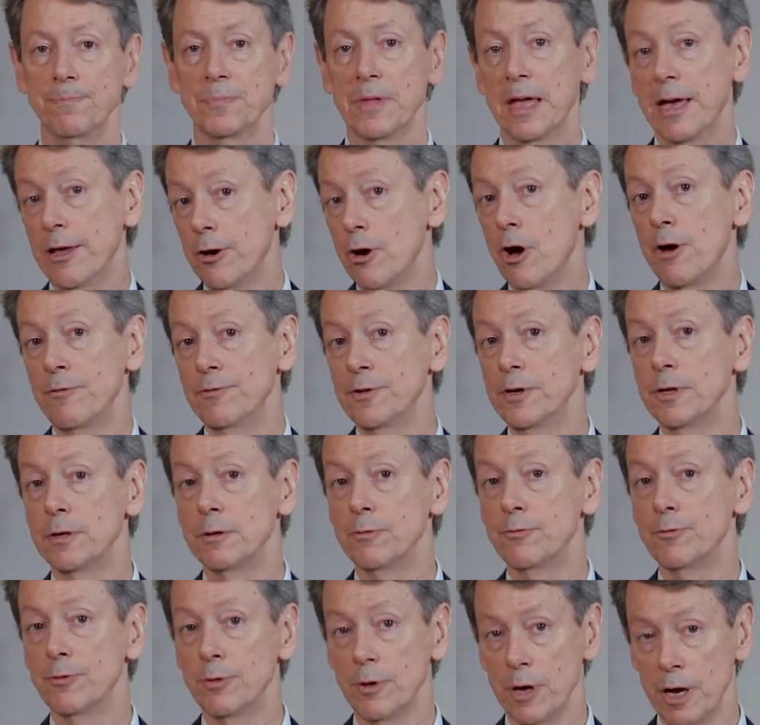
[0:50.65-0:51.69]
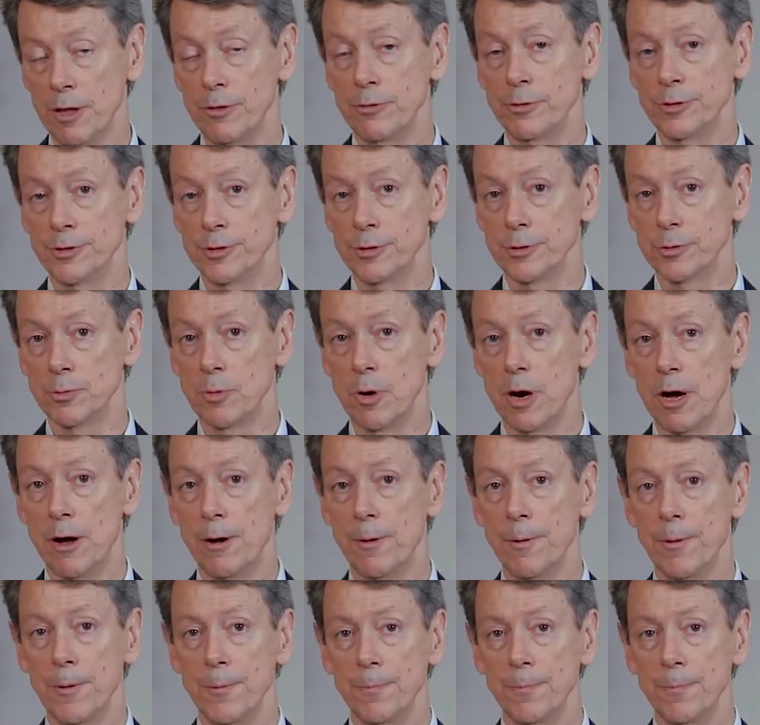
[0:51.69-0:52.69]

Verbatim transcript: and often for others as well.